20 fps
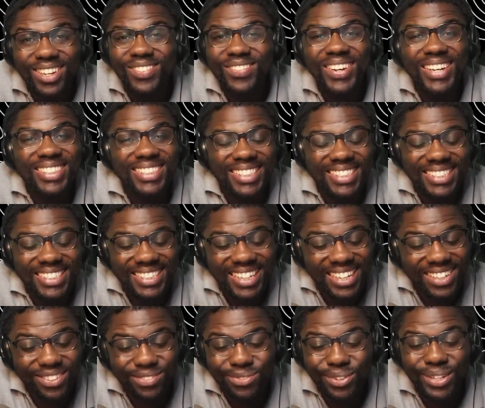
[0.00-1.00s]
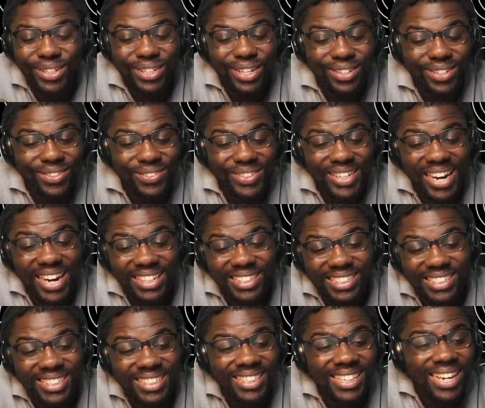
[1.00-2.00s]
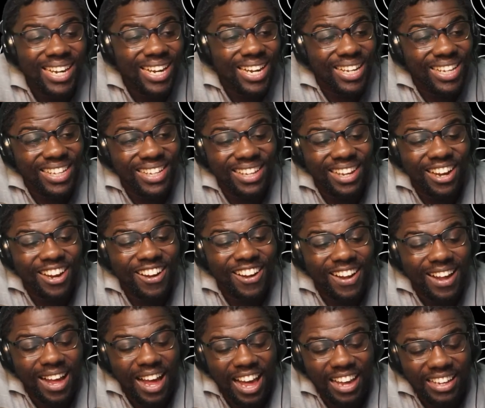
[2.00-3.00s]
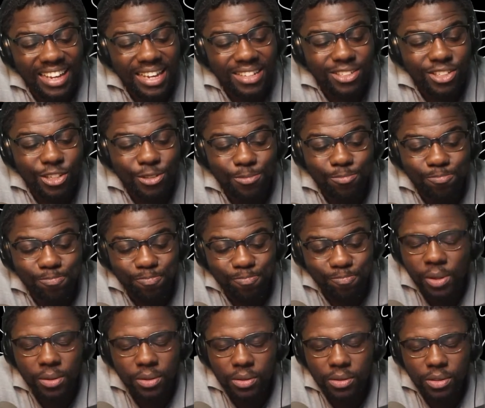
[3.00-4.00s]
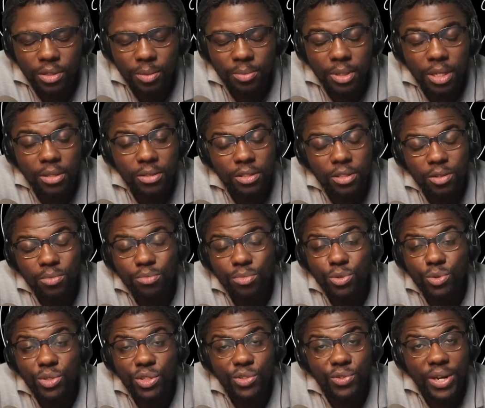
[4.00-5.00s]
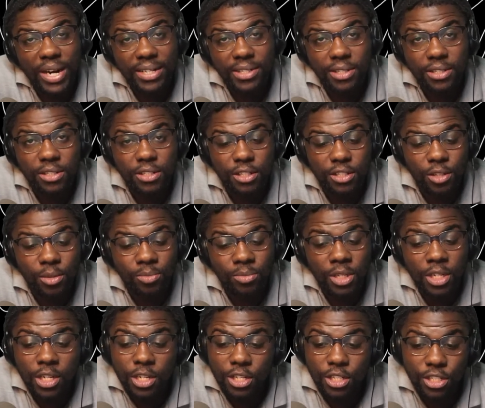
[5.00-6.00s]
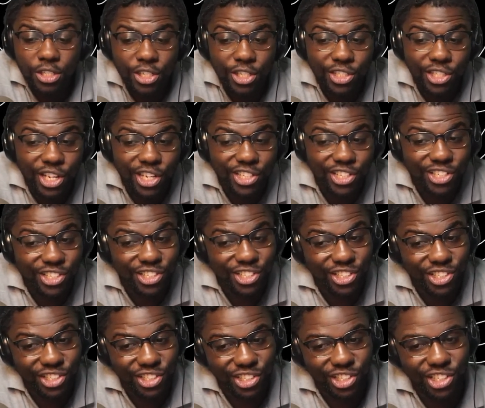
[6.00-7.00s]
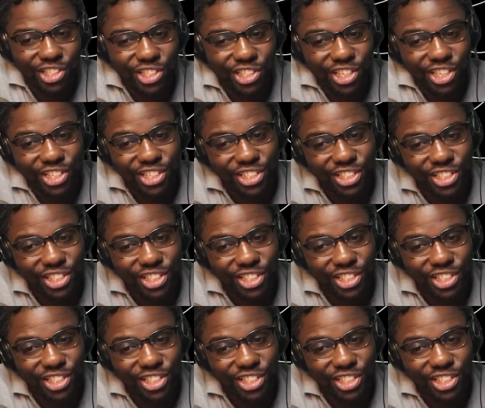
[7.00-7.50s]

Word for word: come back to the channel for another reaction yeah i got some some uh, some music reactions to come cj the cj